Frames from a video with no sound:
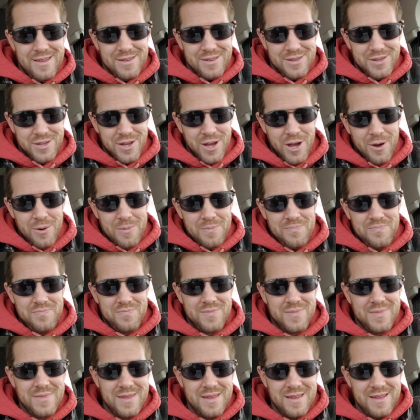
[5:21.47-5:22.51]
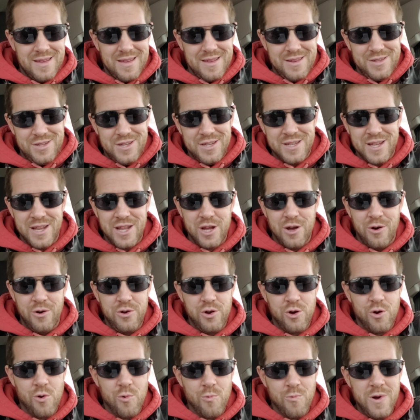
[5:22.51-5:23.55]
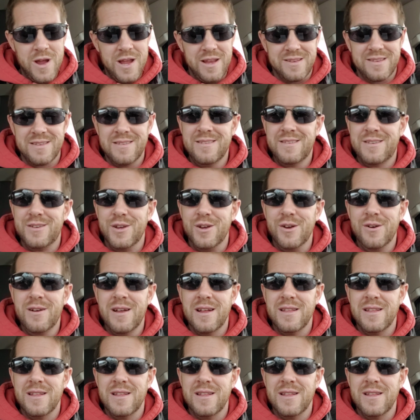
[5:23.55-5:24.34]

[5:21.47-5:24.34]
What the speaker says: So she's going to go into her reasons here.